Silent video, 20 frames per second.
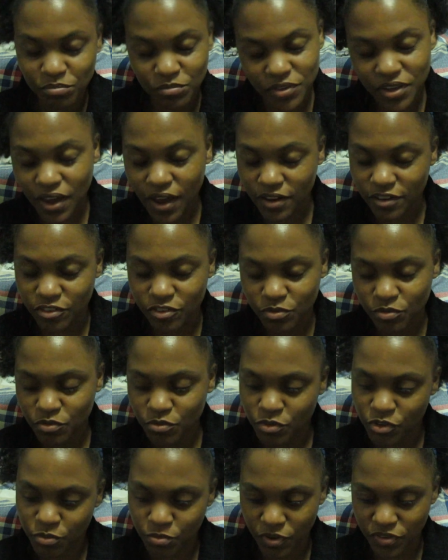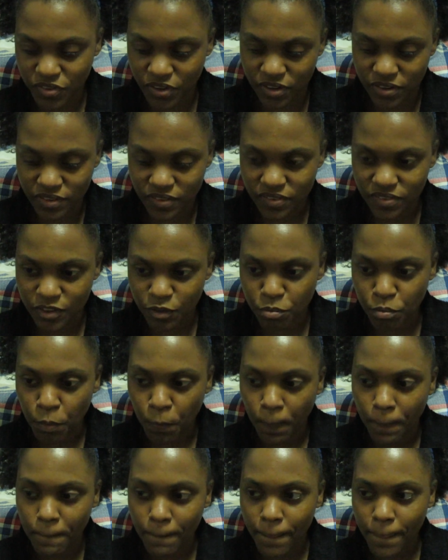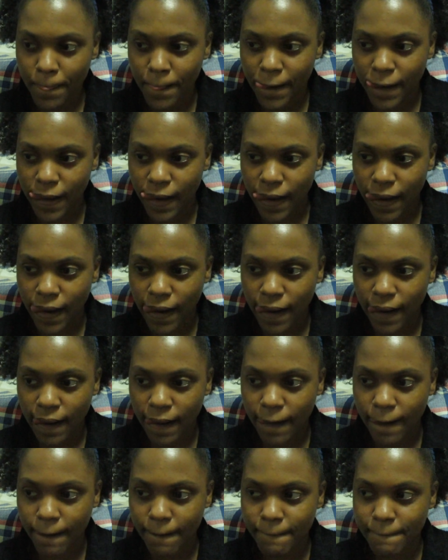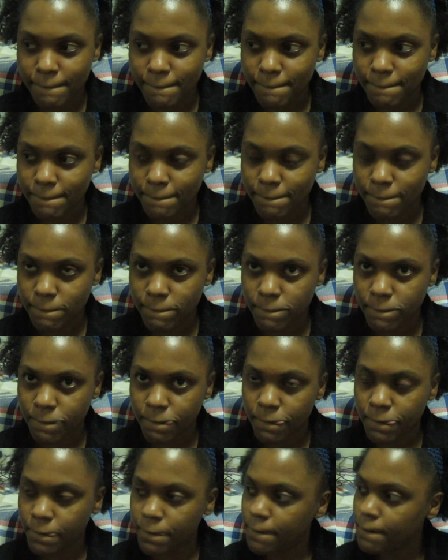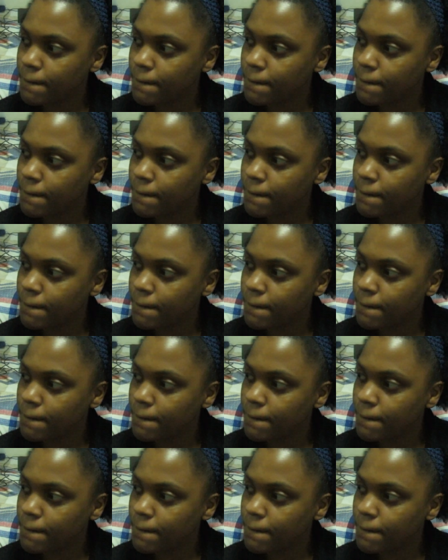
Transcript: ahead of time, but kind of spontaneously. Um,